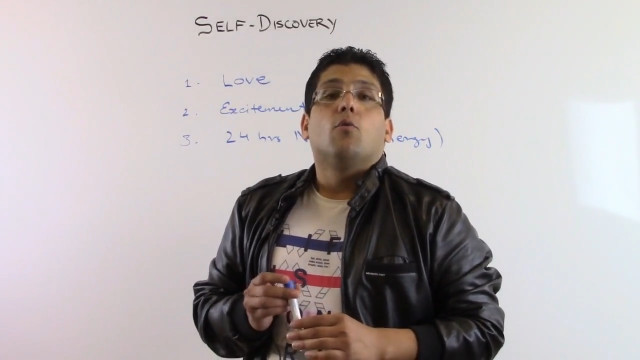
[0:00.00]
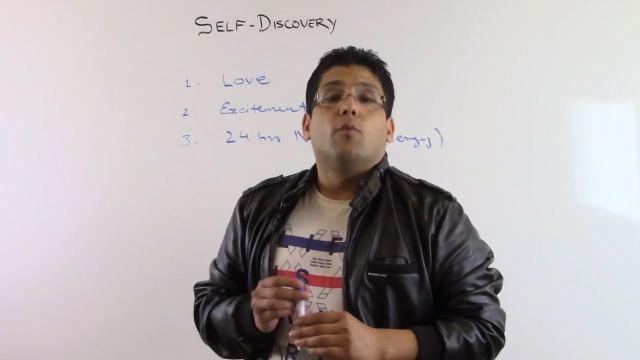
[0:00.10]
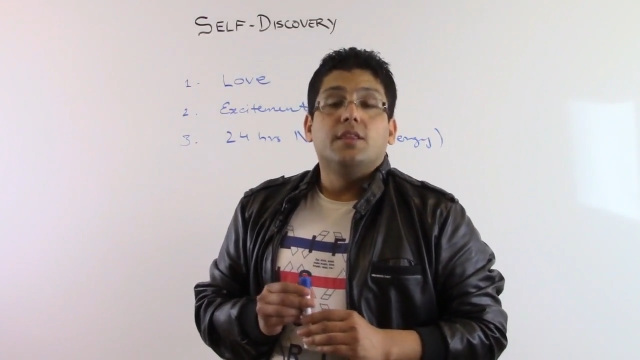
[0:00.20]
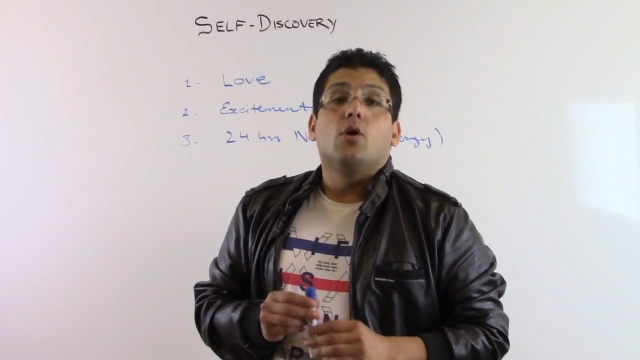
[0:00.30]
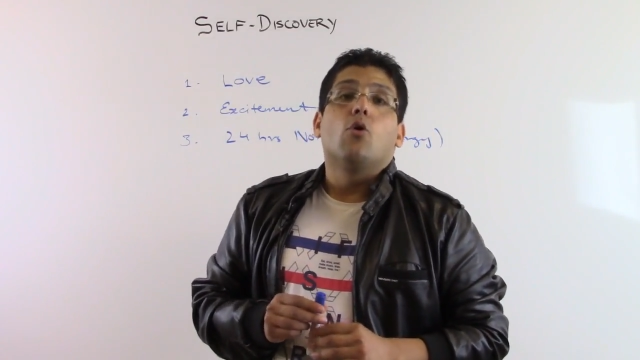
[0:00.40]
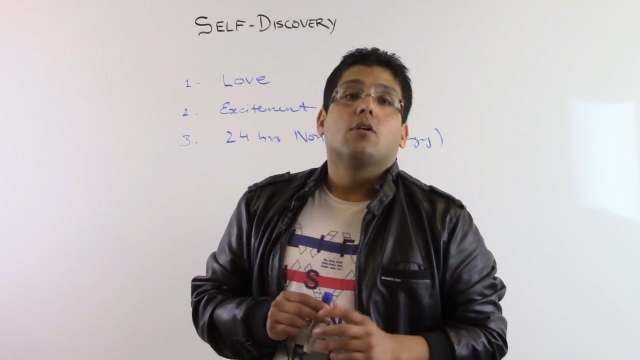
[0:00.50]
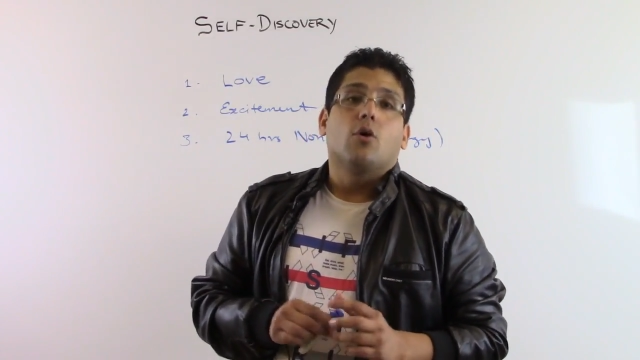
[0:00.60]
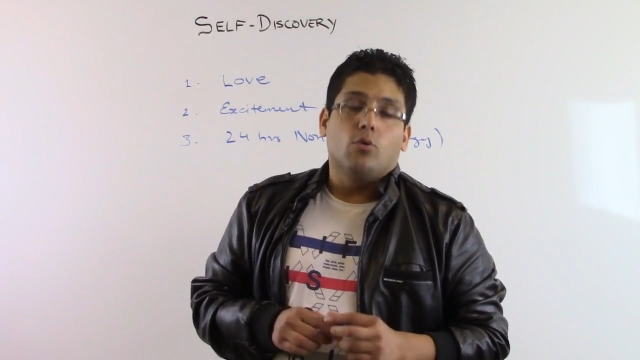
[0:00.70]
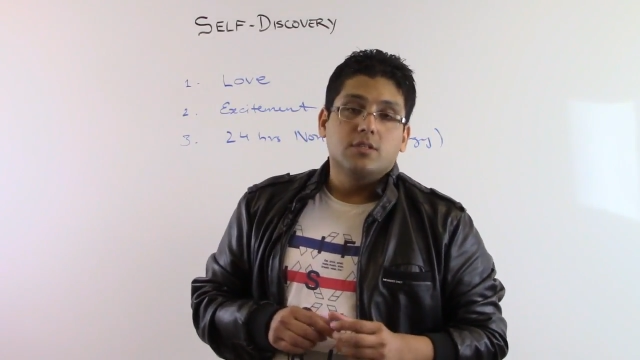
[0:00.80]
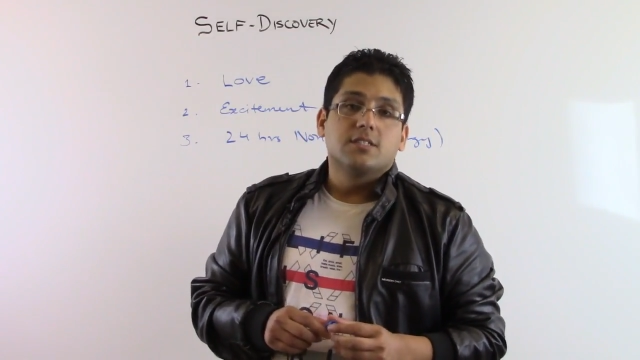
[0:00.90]
with the whole
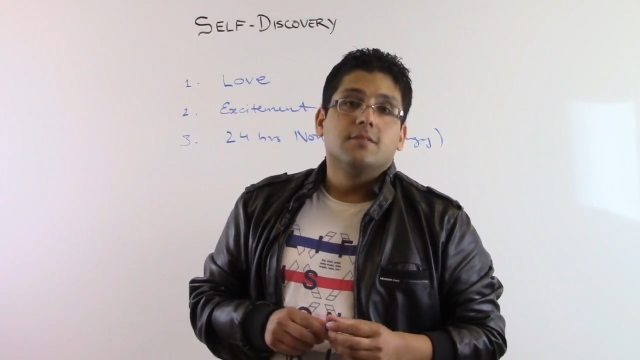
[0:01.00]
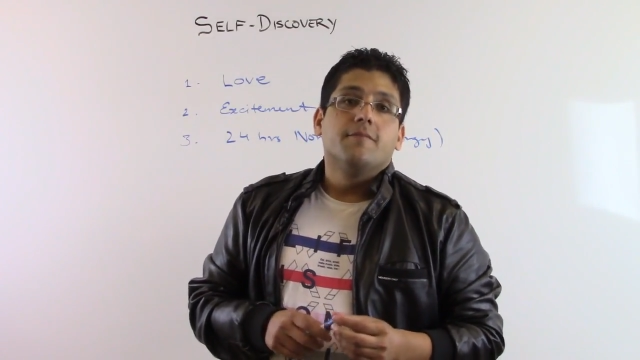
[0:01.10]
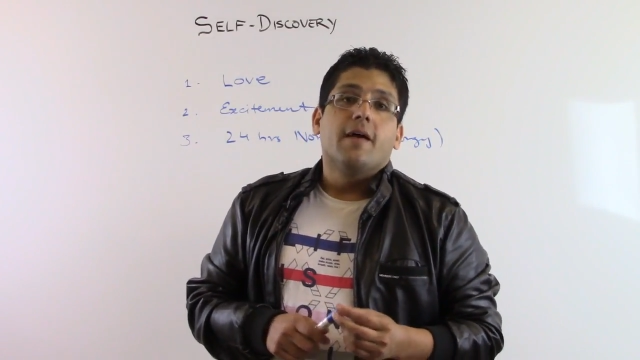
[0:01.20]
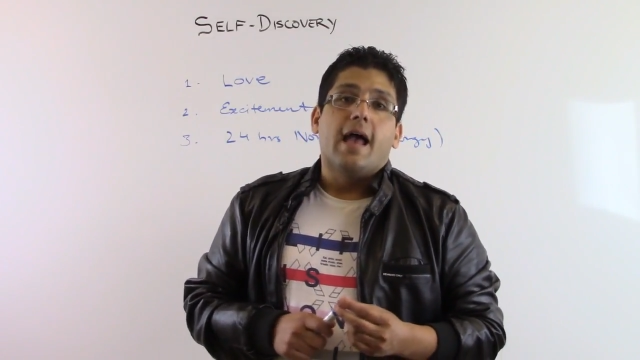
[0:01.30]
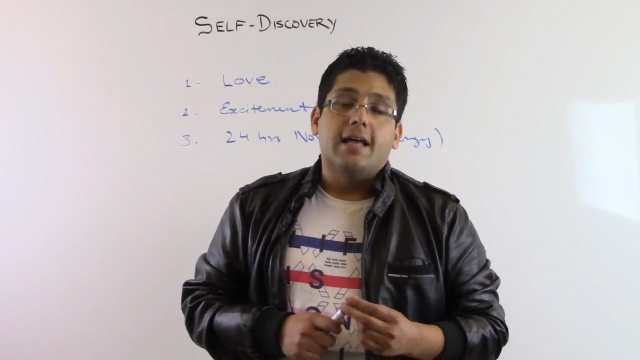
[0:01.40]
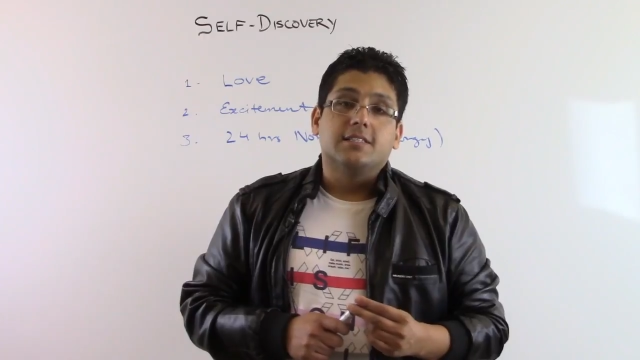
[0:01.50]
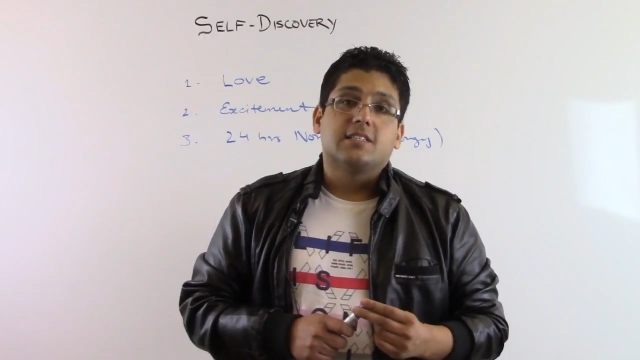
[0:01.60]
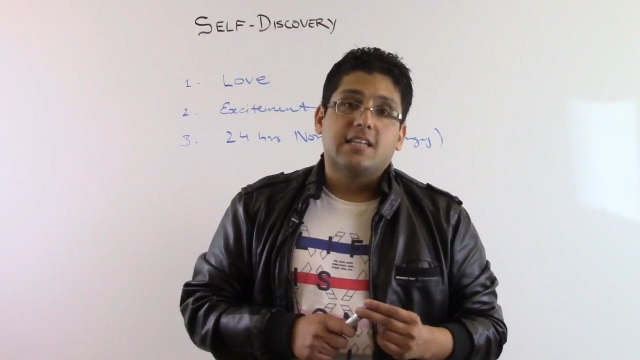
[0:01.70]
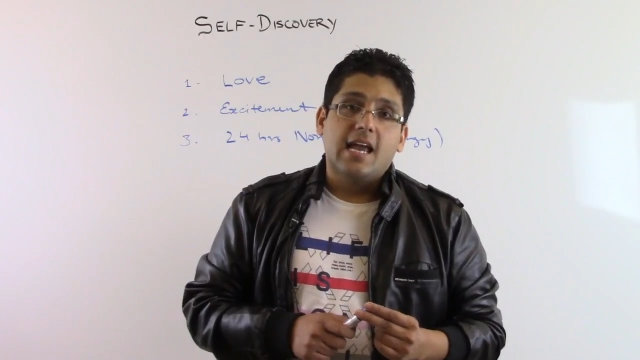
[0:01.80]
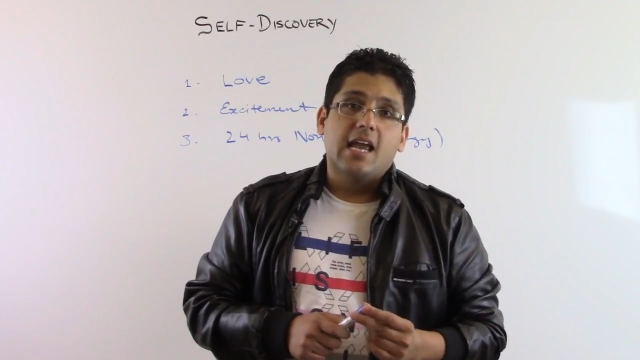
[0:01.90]
course and
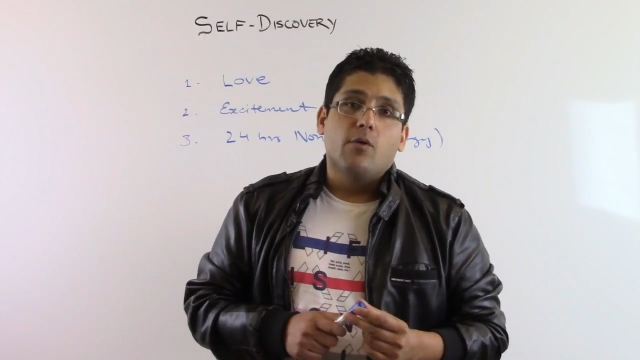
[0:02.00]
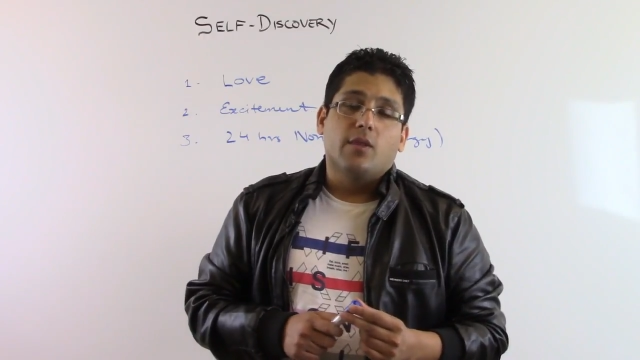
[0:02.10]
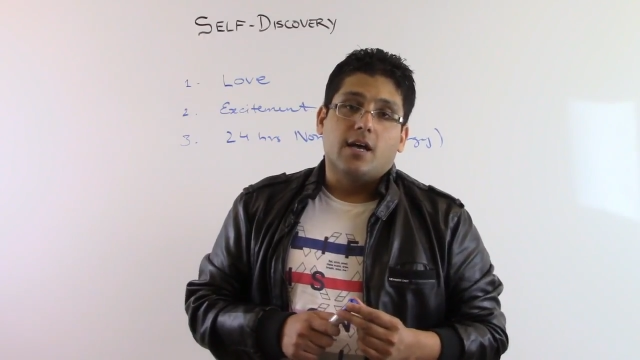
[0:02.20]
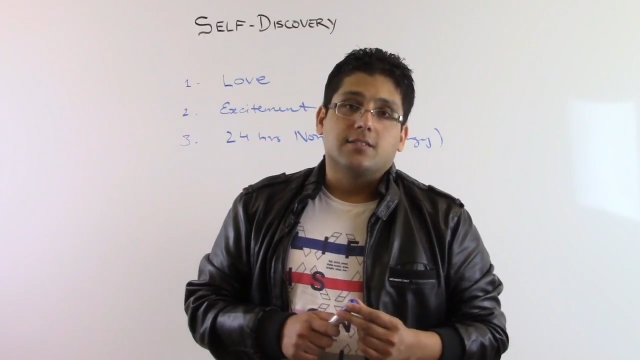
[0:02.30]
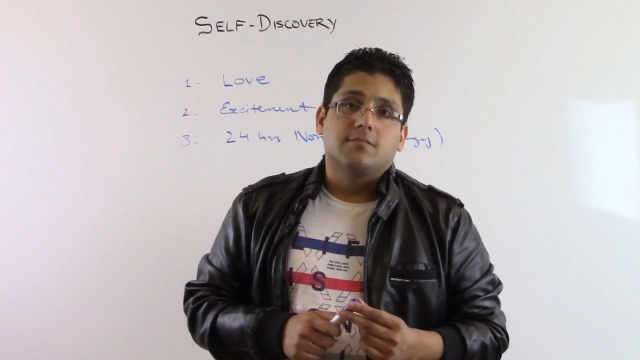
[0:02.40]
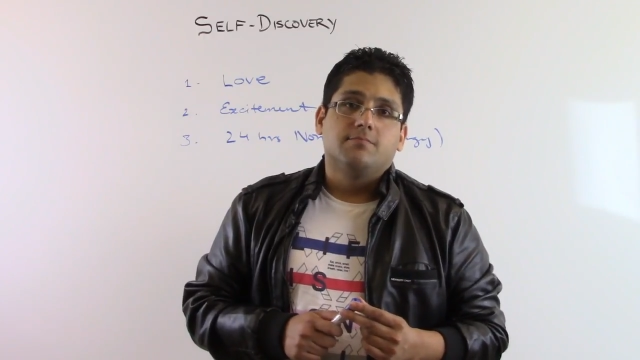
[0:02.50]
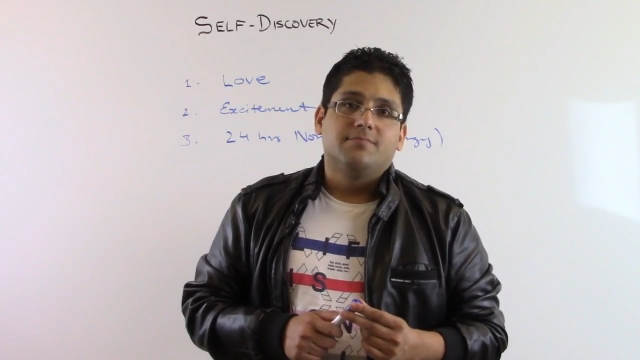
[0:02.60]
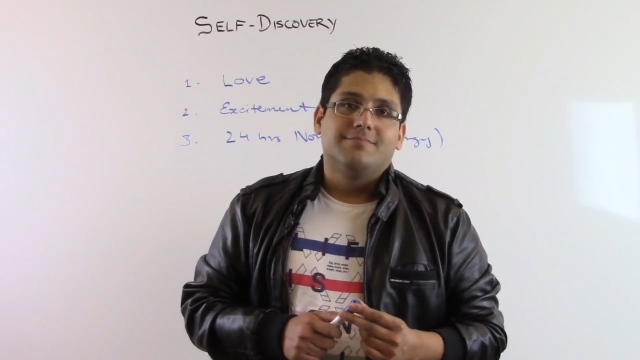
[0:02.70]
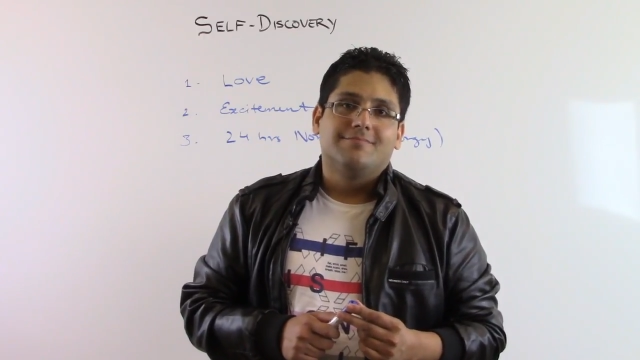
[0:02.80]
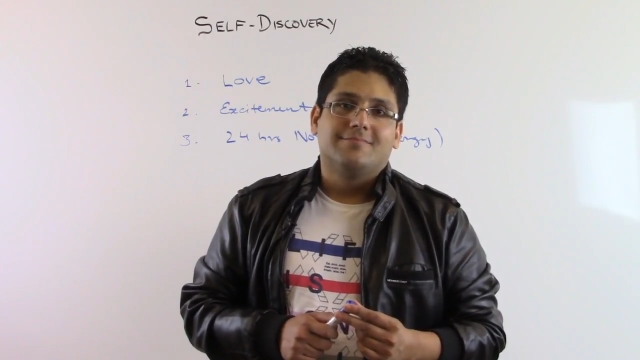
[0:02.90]
stay with us.
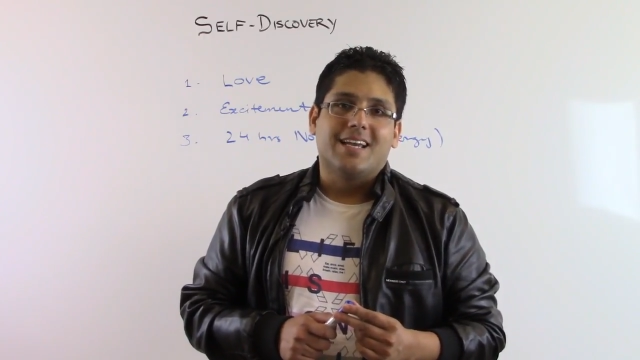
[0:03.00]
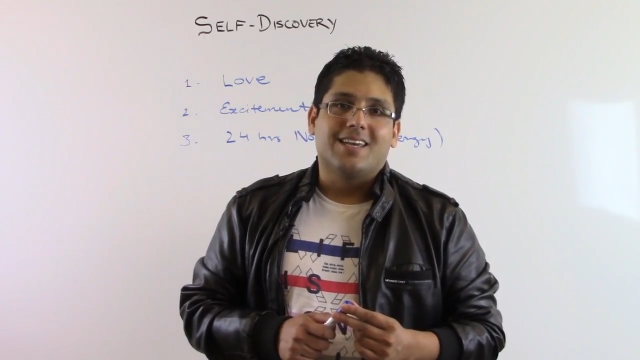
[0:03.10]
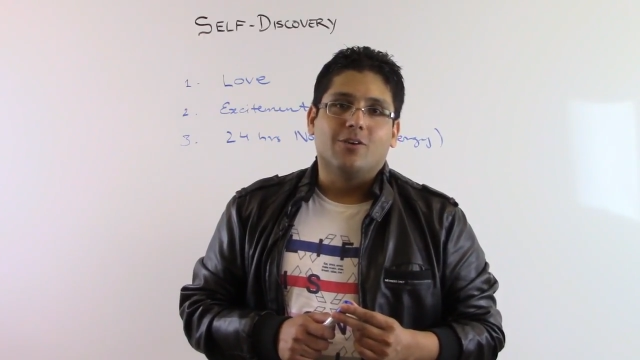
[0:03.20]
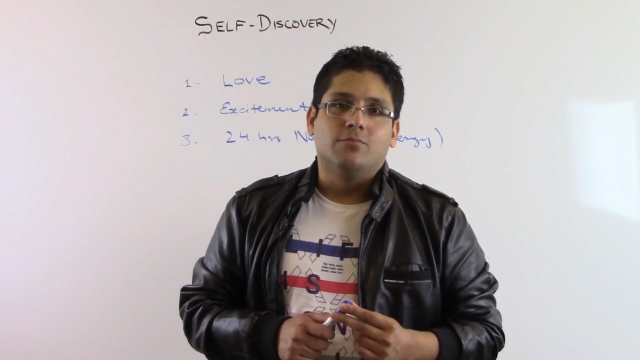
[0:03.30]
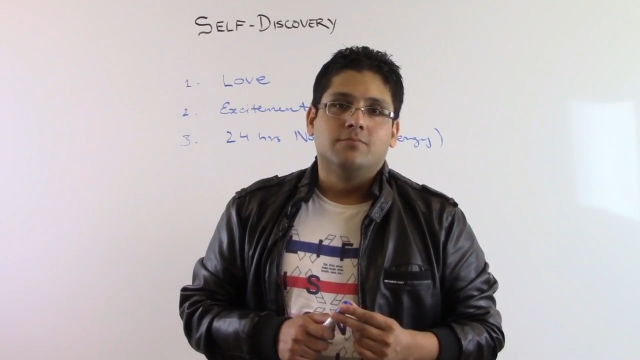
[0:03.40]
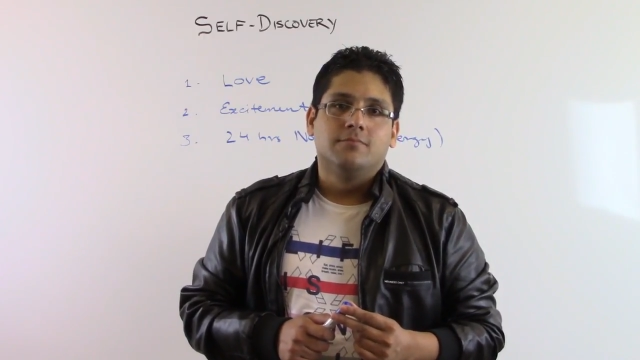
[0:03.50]
Thank you.